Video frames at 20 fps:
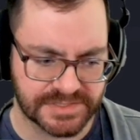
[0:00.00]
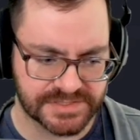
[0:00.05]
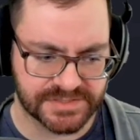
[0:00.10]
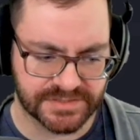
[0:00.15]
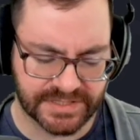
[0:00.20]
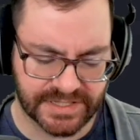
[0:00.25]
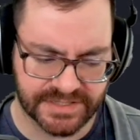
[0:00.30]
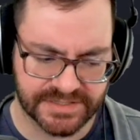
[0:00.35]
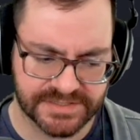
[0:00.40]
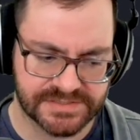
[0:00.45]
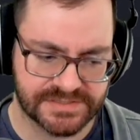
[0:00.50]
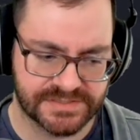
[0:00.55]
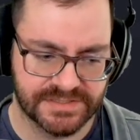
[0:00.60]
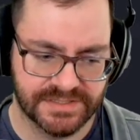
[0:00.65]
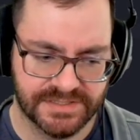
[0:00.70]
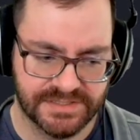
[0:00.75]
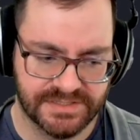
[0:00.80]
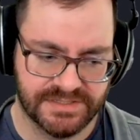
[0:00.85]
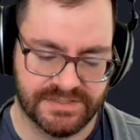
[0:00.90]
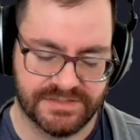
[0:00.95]
So yeah, this
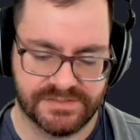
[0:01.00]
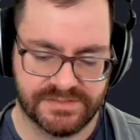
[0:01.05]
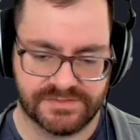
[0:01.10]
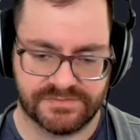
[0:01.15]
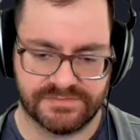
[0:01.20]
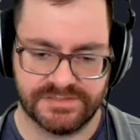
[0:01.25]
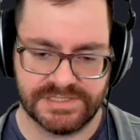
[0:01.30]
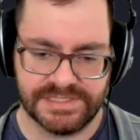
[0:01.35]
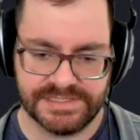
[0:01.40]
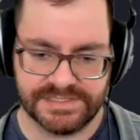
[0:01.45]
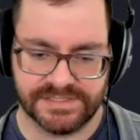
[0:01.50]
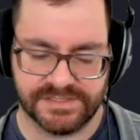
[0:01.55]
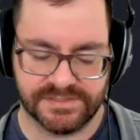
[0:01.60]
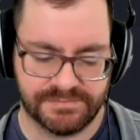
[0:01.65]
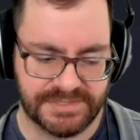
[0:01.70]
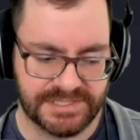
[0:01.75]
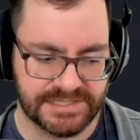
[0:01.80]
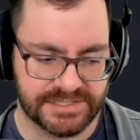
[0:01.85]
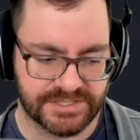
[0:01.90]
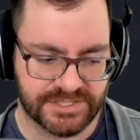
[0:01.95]
release has
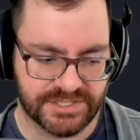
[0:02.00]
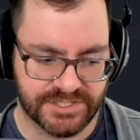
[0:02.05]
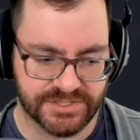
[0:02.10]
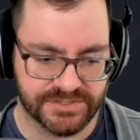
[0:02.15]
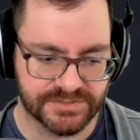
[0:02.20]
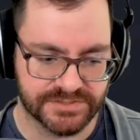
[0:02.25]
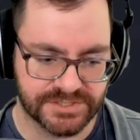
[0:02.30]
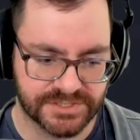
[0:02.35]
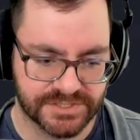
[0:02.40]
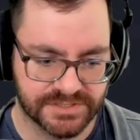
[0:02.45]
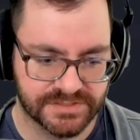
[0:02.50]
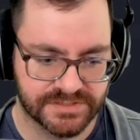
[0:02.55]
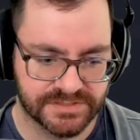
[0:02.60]
been huge.